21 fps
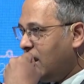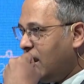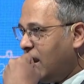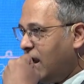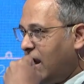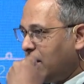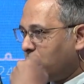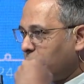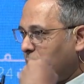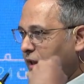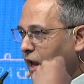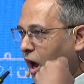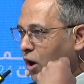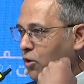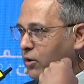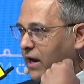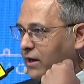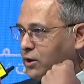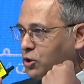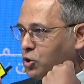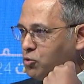It will now
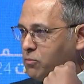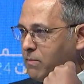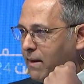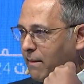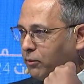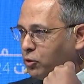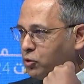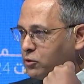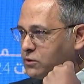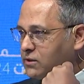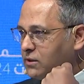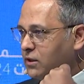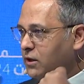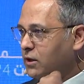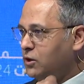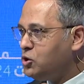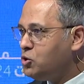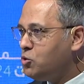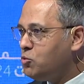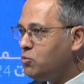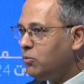get two memos.
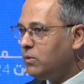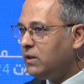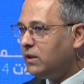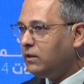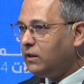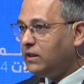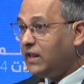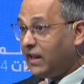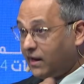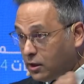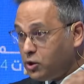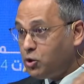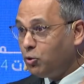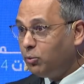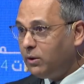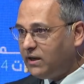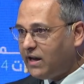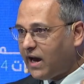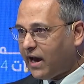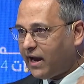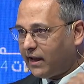You will
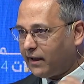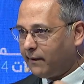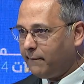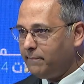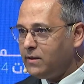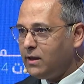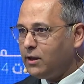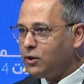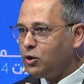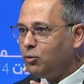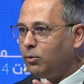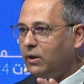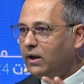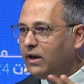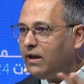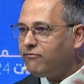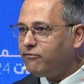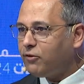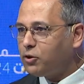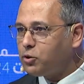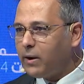die. You will
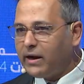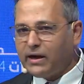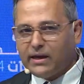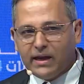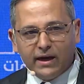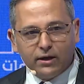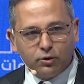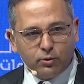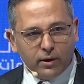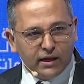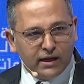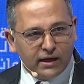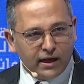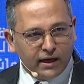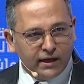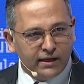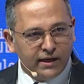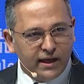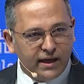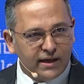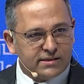live for 28,
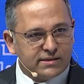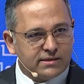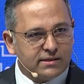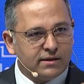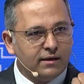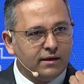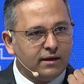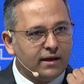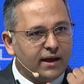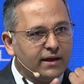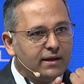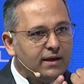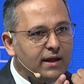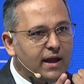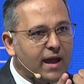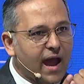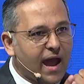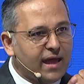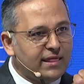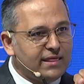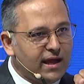29 days, right?
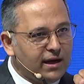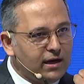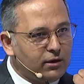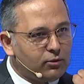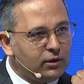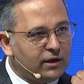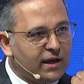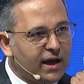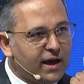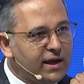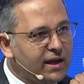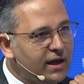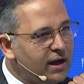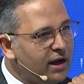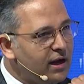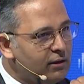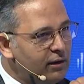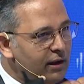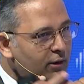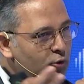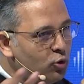And then it will die,
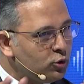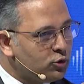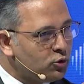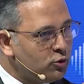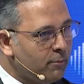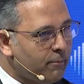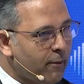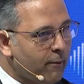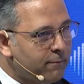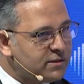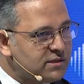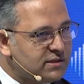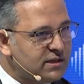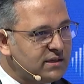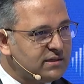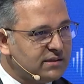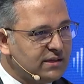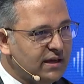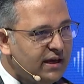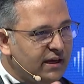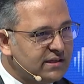it will go through
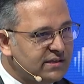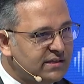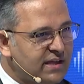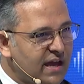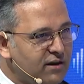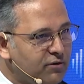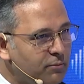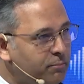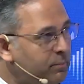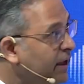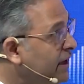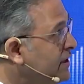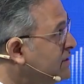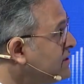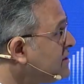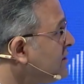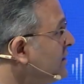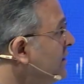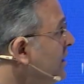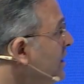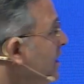apoptosis, it is then replaced.